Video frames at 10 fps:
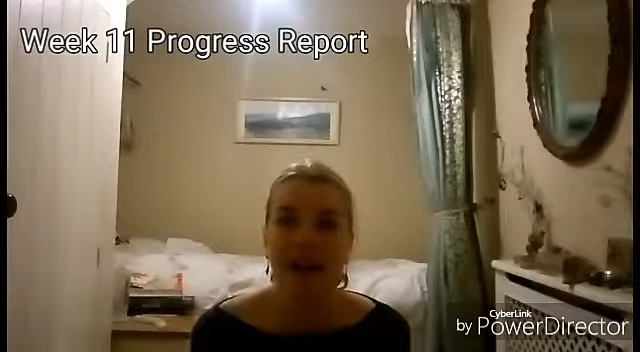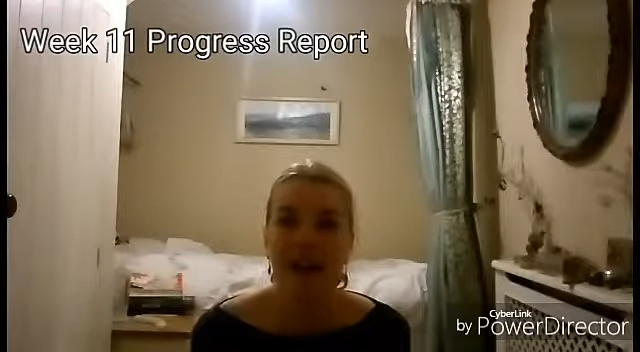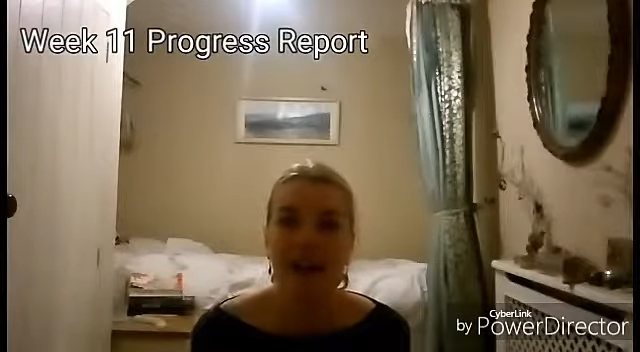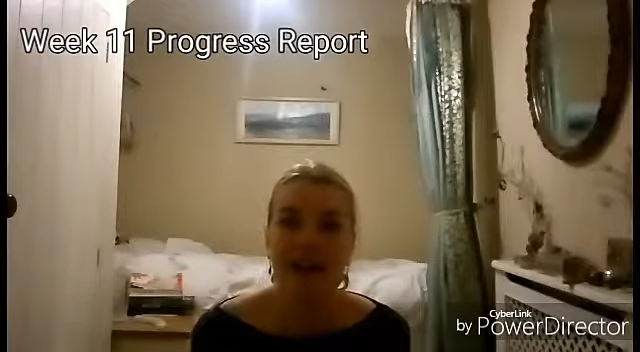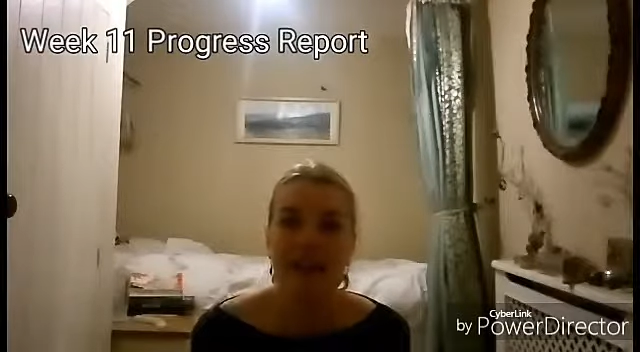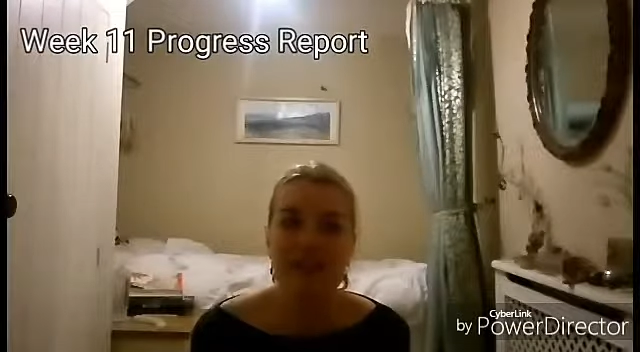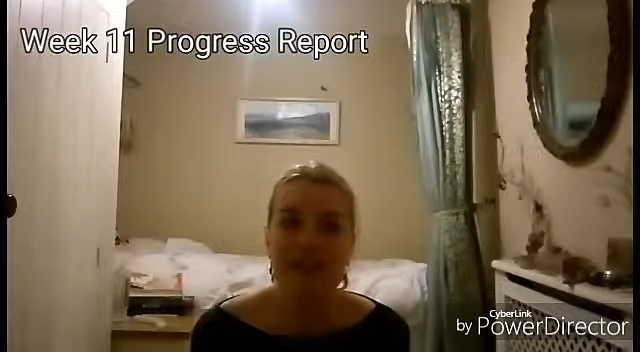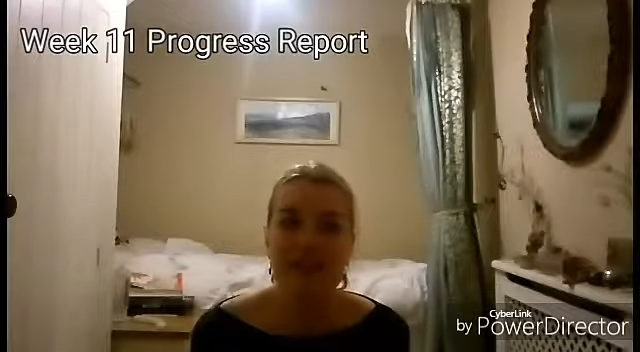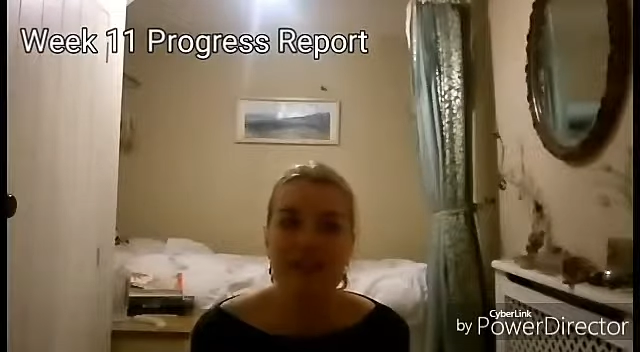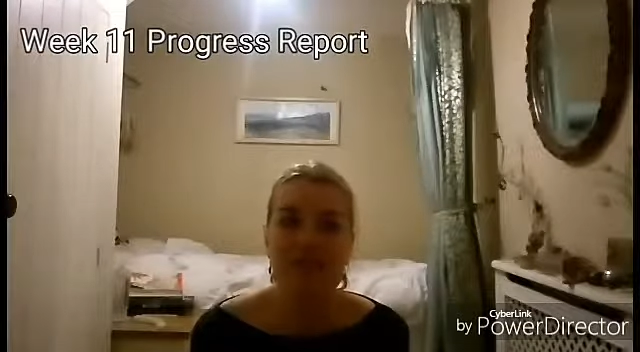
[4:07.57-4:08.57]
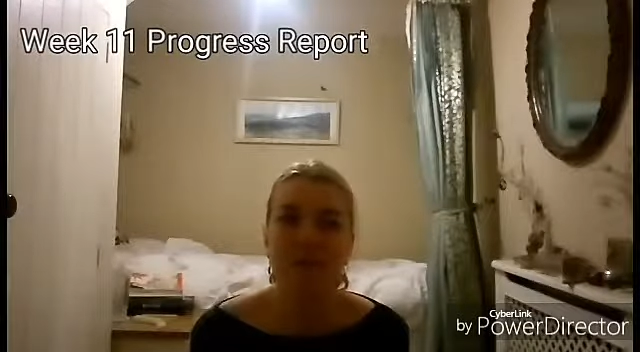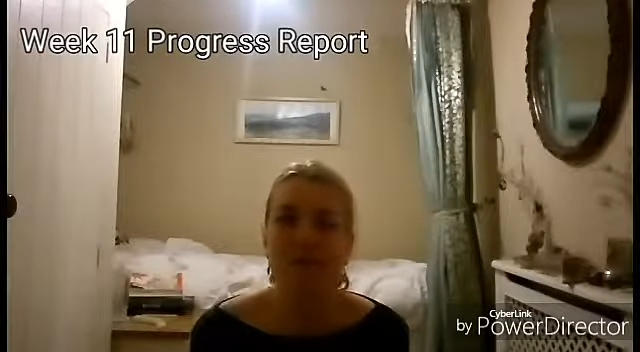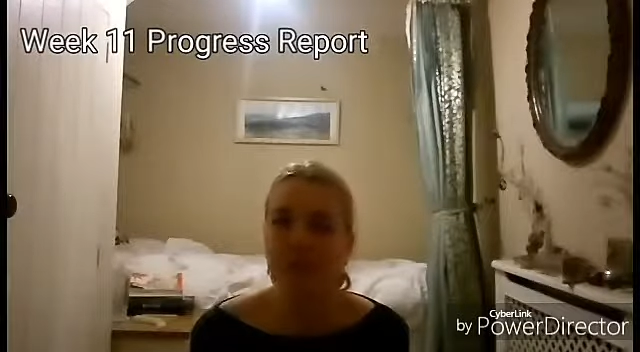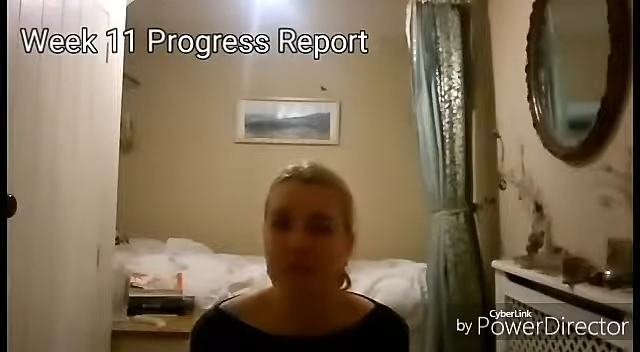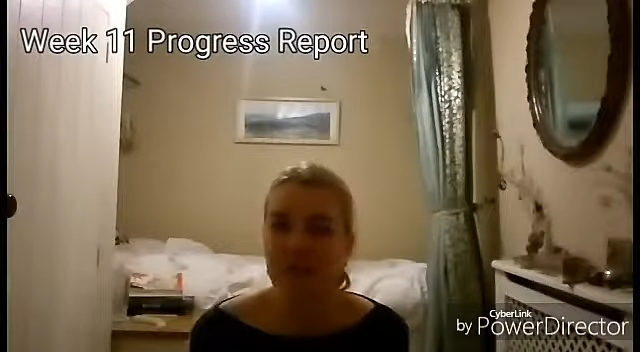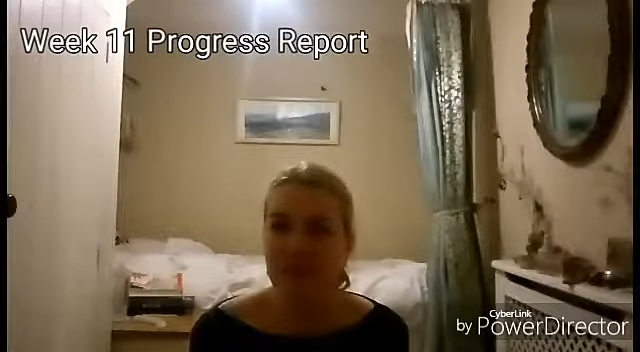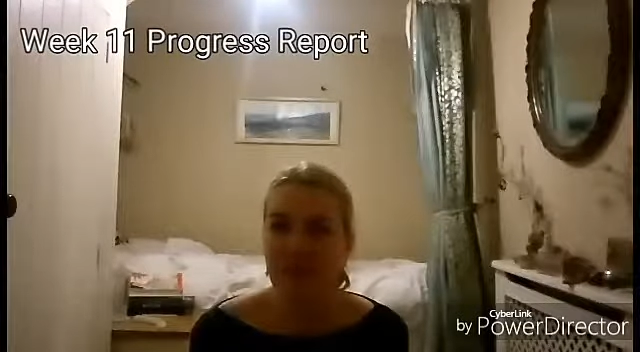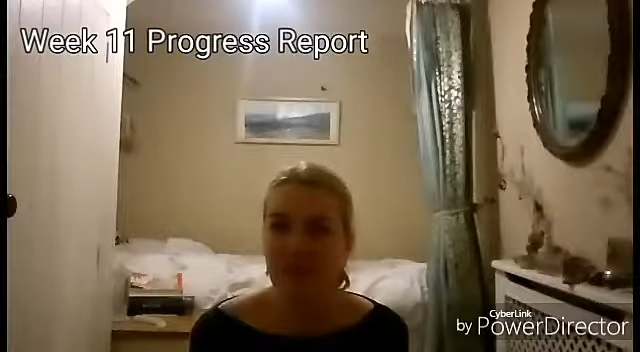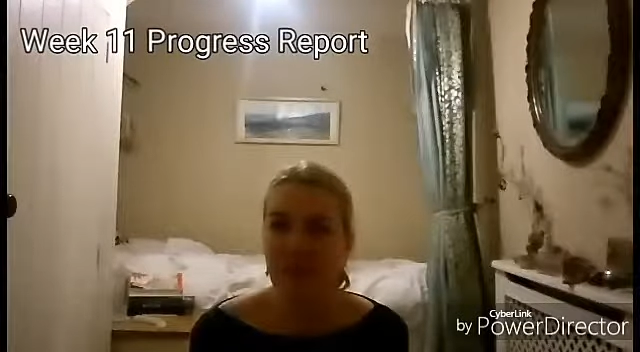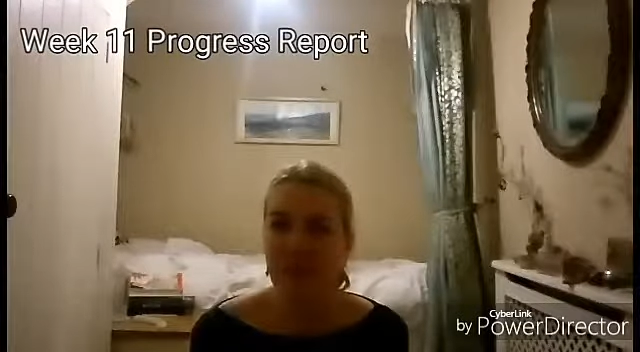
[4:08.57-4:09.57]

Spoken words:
And she's a bit reluctant,